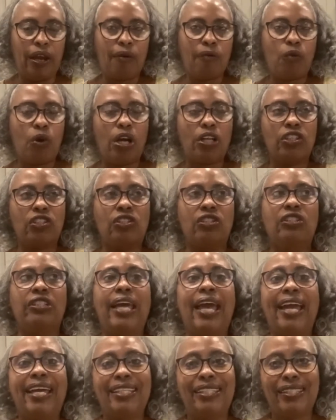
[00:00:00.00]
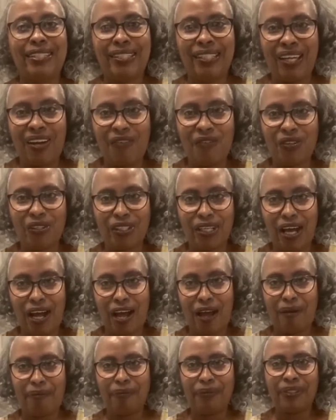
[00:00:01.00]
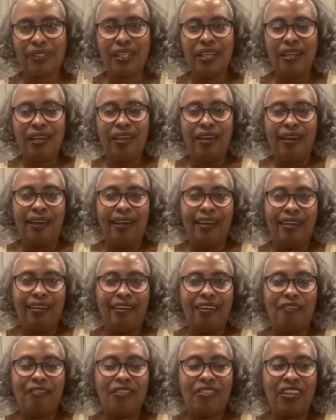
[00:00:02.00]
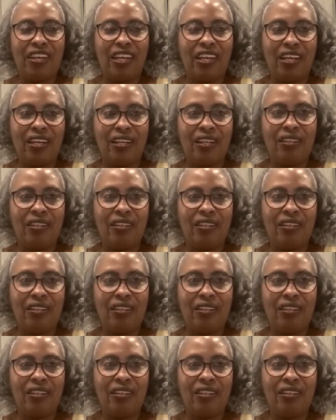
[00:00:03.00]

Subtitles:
I watched that several times and everything.